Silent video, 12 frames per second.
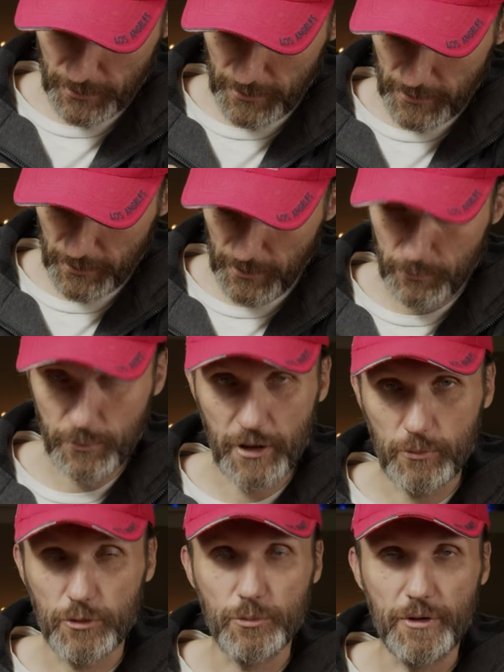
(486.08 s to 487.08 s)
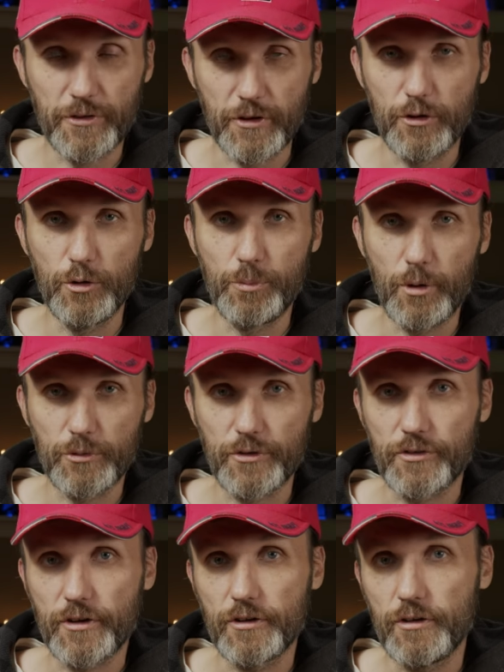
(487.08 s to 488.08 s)
uh, be able to basically loop out the
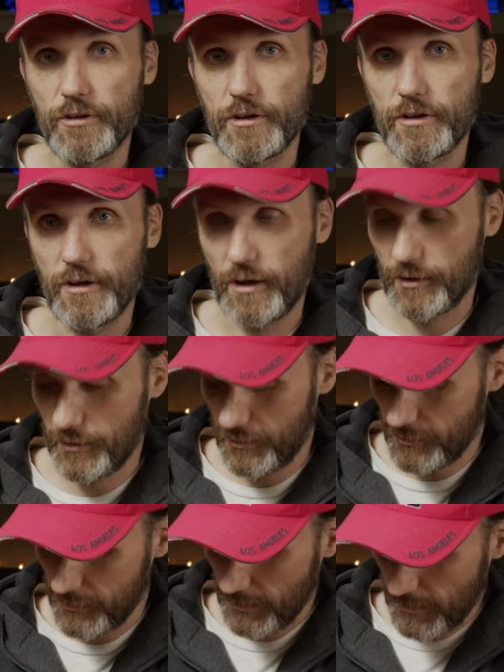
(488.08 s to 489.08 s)
signal uh, out of here.